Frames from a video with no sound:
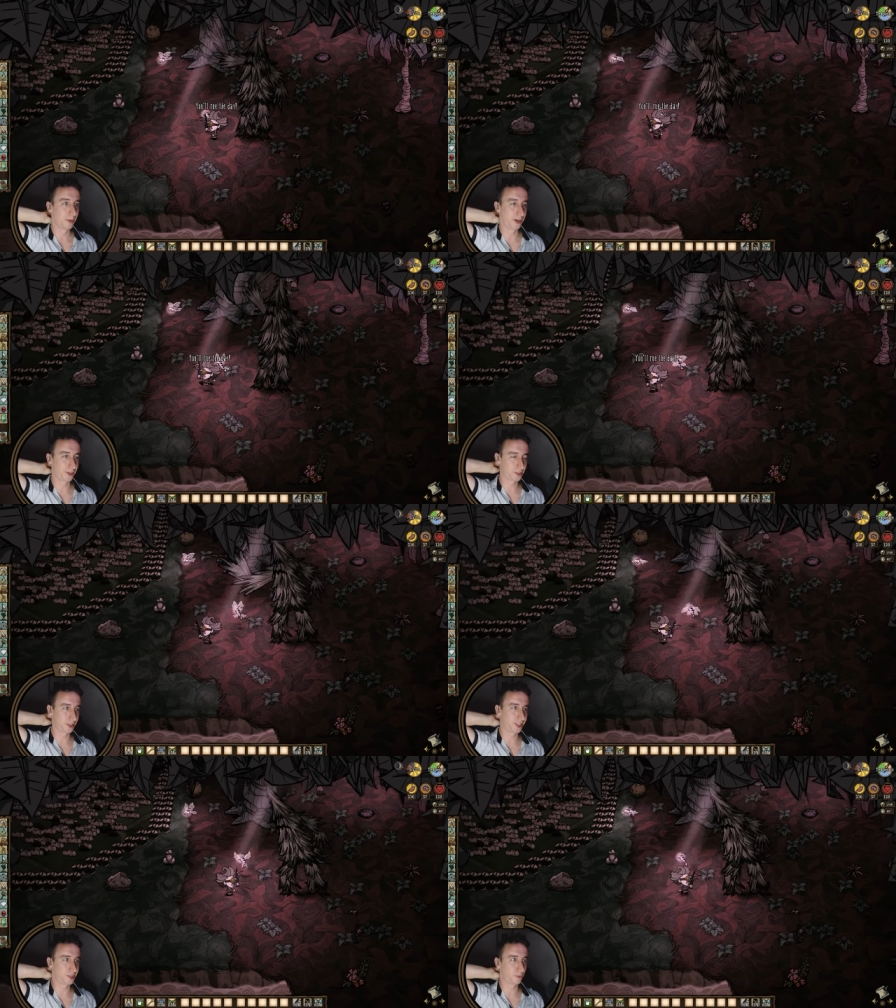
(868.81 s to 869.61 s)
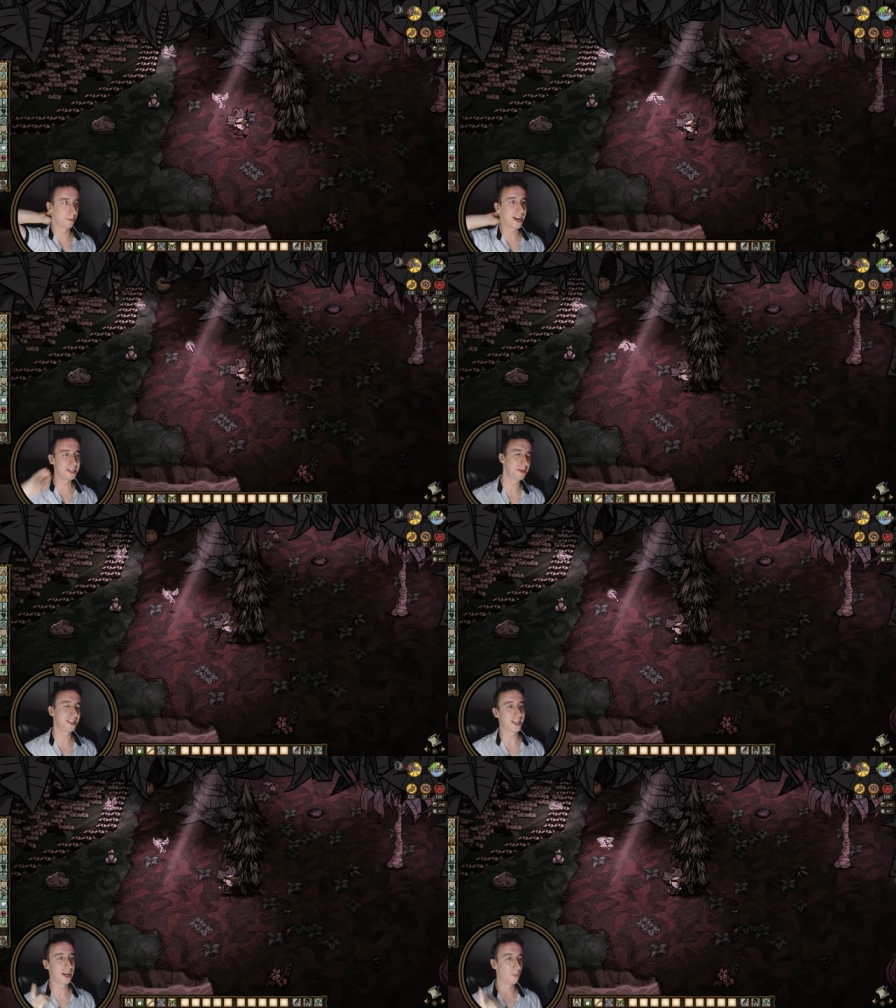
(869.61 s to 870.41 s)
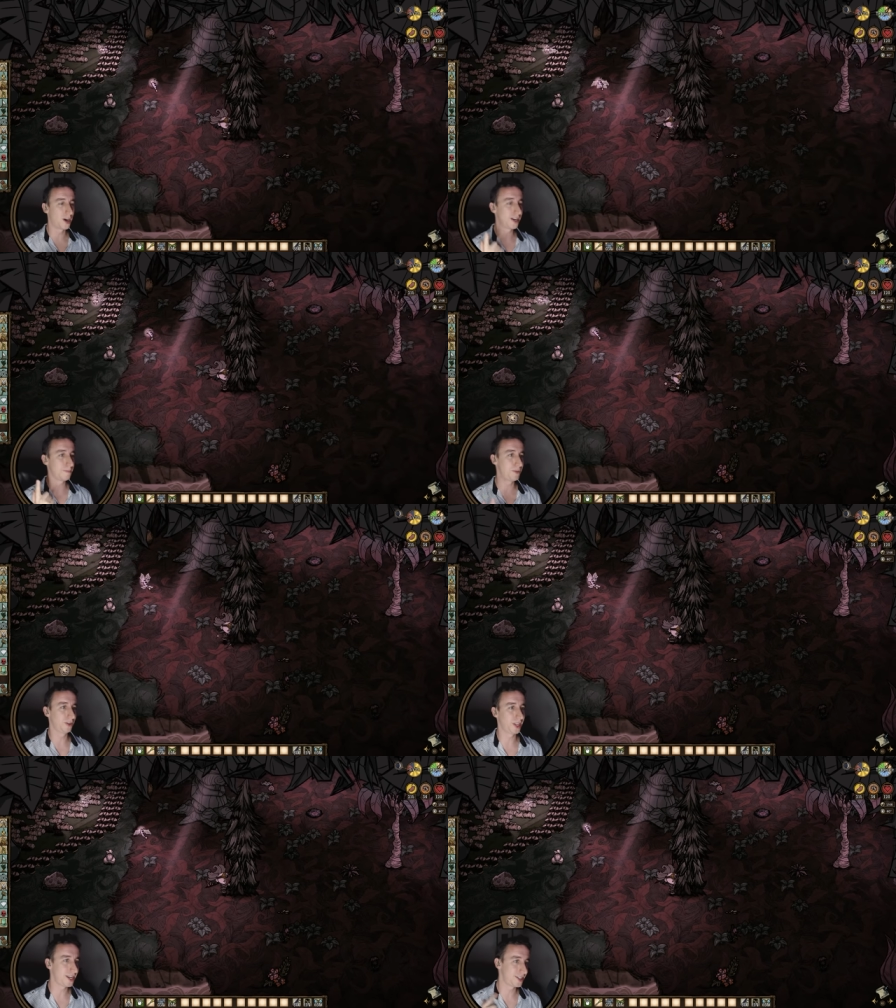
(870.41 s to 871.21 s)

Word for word: But this is reminding me that I want to build